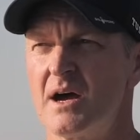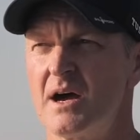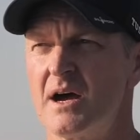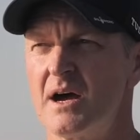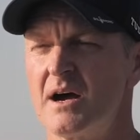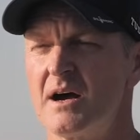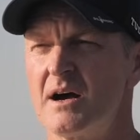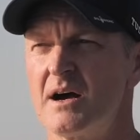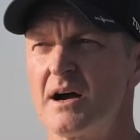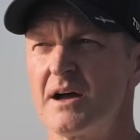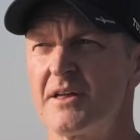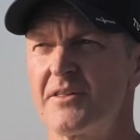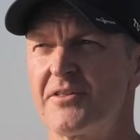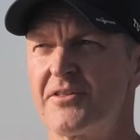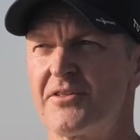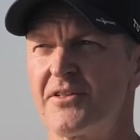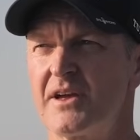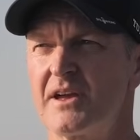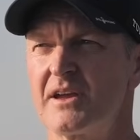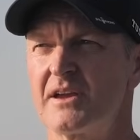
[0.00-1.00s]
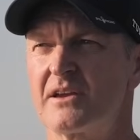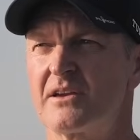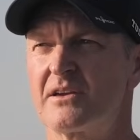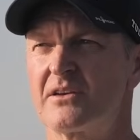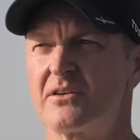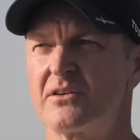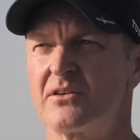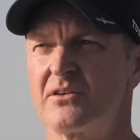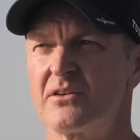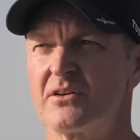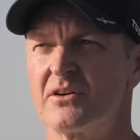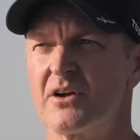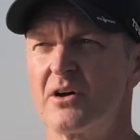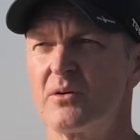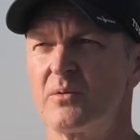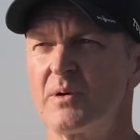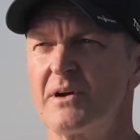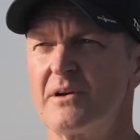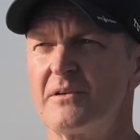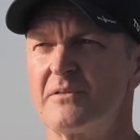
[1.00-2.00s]
I think, you
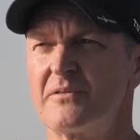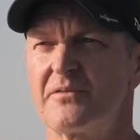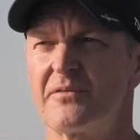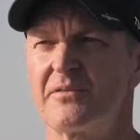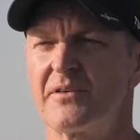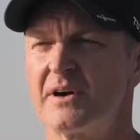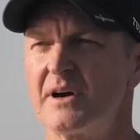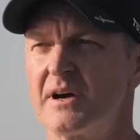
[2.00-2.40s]
know, we've